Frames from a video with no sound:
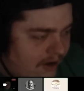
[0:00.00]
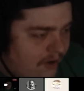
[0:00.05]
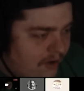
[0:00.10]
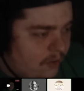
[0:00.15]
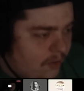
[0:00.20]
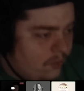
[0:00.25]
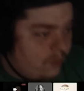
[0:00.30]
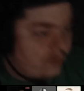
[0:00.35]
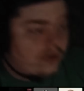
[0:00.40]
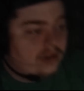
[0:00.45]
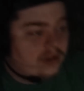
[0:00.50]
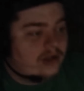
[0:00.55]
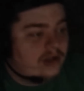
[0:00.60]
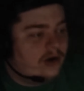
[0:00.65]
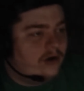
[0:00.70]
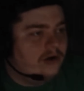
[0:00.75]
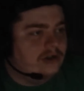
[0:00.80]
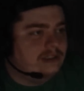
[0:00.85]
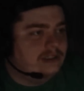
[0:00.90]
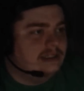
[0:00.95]
finding it
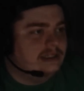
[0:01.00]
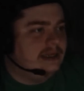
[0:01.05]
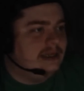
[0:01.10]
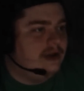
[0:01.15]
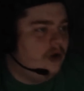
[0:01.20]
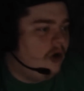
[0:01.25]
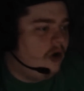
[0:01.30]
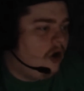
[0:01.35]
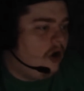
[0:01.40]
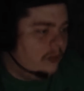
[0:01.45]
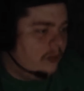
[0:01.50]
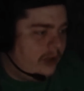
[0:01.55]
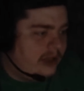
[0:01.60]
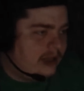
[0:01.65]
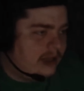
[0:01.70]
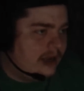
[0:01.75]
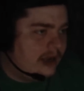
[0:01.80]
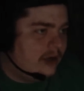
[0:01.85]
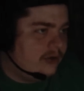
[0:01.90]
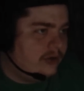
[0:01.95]
really hard to eat all
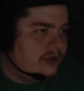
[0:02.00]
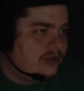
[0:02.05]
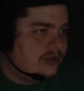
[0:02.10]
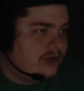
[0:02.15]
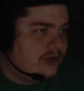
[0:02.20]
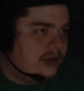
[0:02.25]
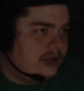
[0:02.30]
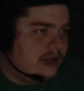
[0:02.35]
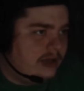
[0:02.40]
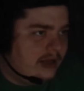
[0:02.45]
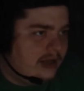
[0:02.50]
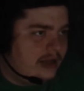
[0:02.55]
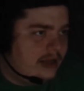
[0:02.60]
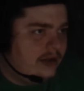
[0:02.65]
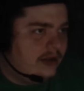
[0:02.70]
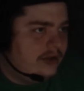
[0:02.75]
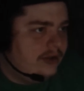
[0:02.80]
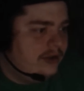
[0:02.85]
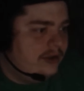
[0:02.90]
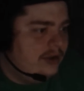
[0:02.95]
my calories throughout the
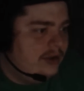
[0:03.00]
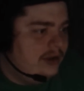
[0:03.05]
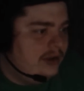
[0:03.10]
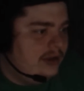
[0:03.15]
day,